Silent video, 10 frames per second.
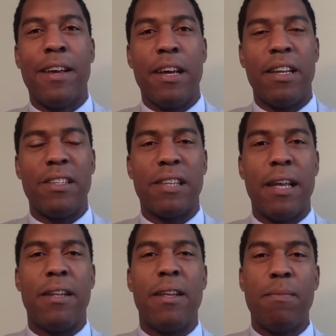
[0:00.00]
And he is,
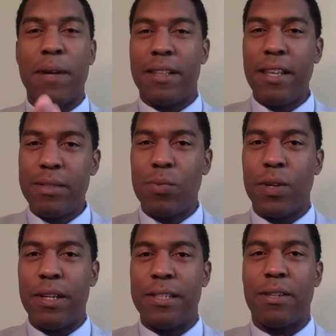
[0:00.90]
and then, but this
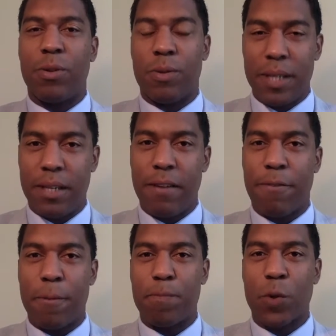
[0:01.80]
one is a little
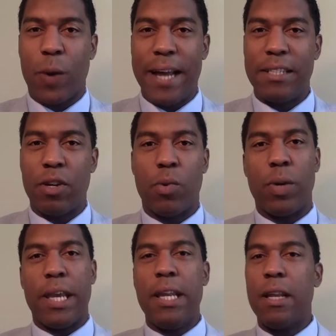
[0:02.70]
different, right? So
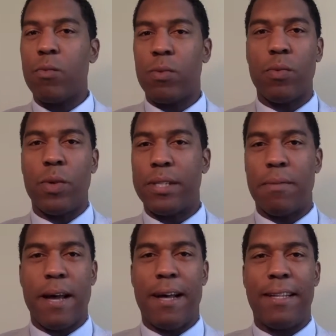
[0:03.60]
he didn't, wasn't
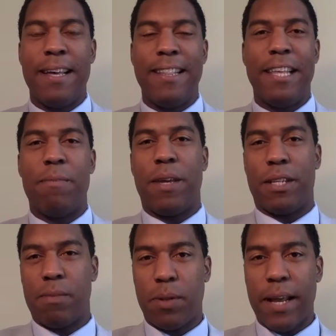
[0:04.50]
about let me
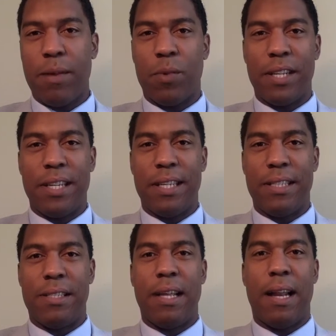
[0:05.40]
explain what it
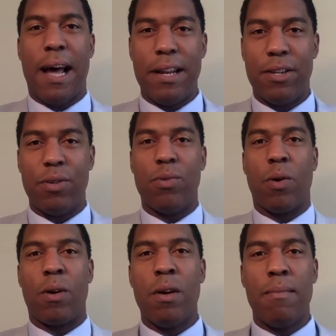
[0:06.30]
is that I do
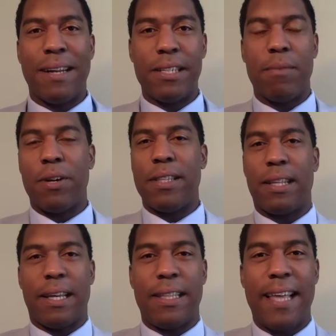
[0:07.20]
or my team or
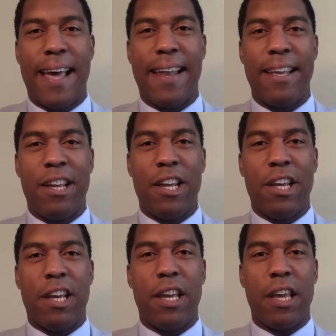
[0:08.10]
anything like that.
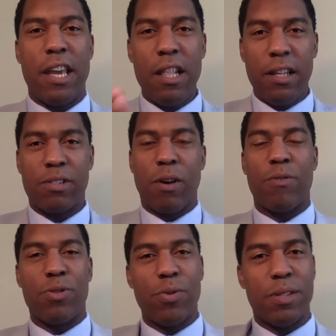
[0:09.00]
He looks
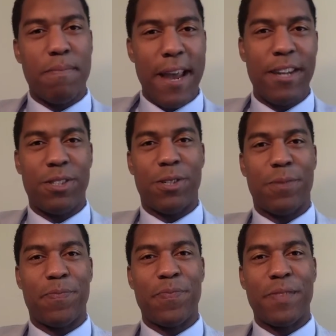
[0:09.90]
over to his
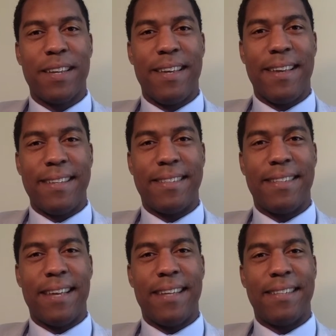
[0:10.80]
manager and
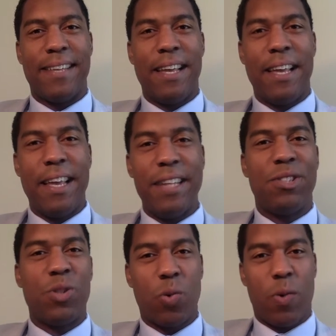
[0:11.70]
says,
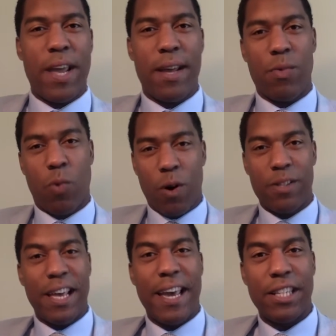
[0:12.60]
"Is Durran
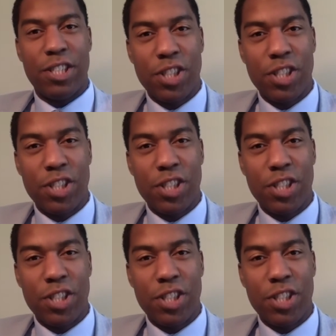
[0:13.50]
worth a